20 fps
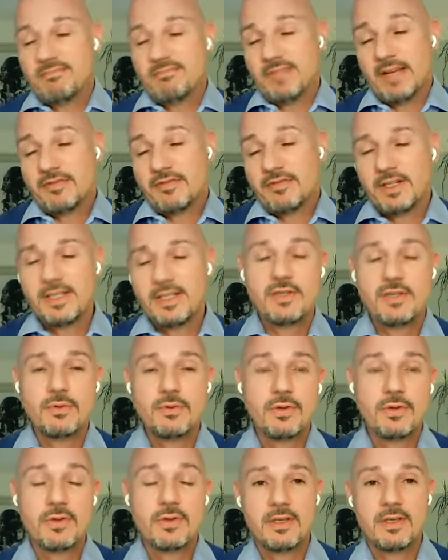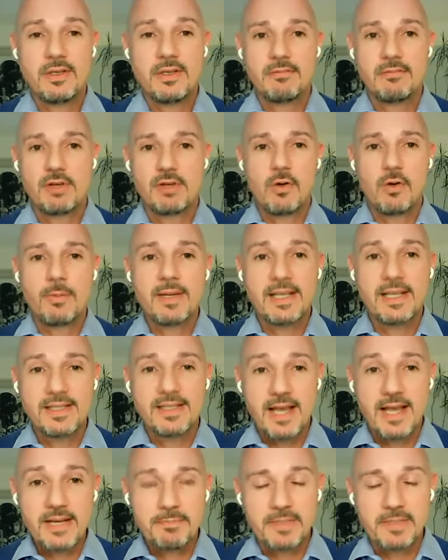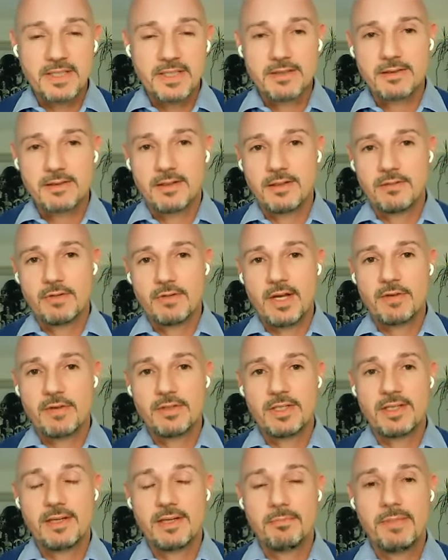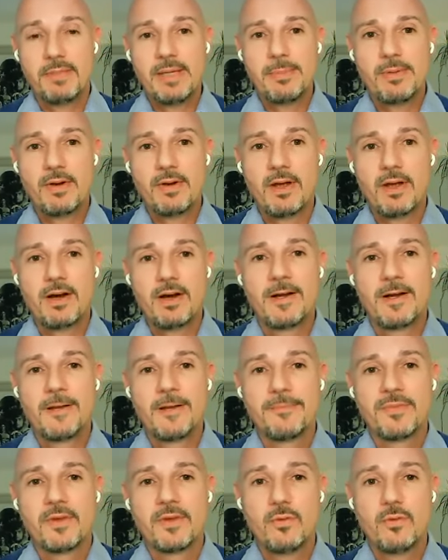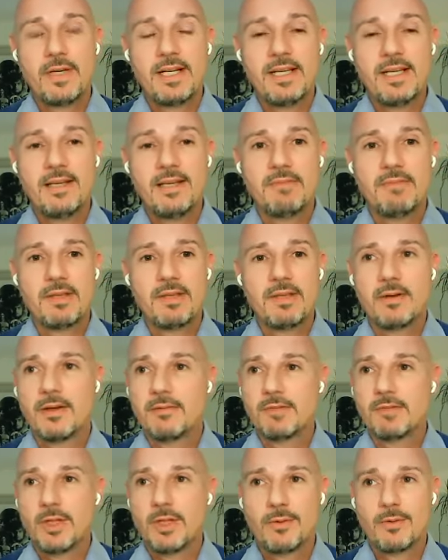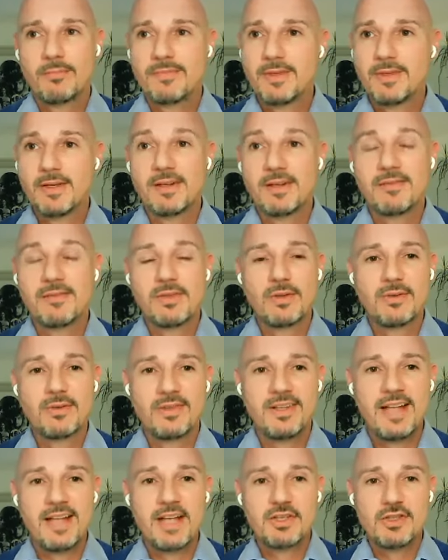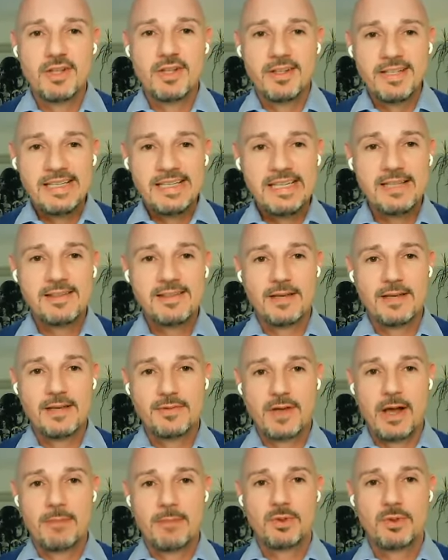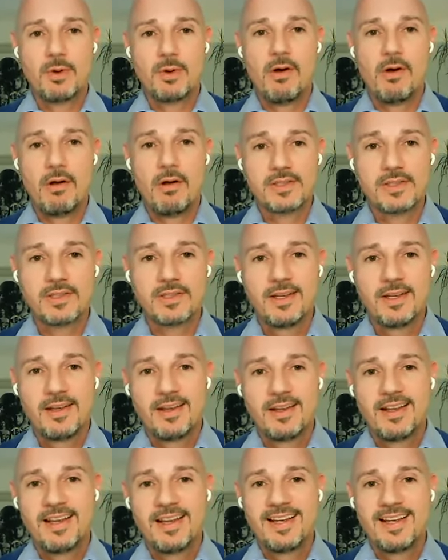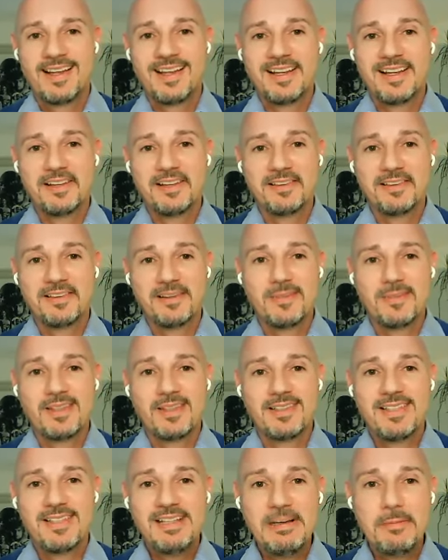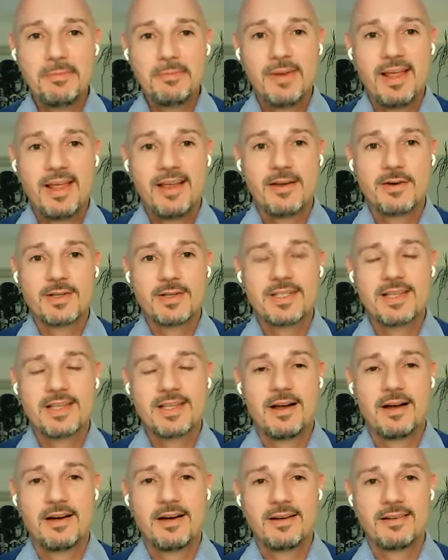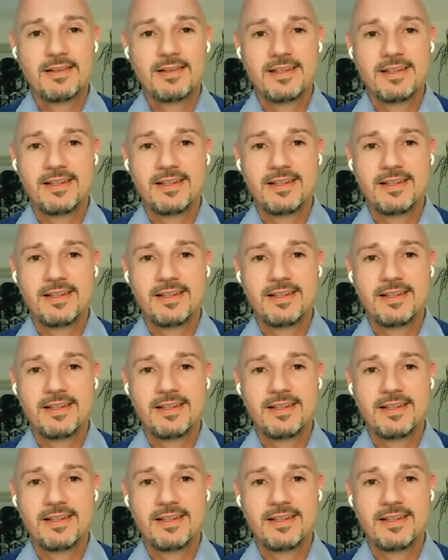definitely due to the global excitement around it, and people are really, the national leagues have come to a halt. The team players are,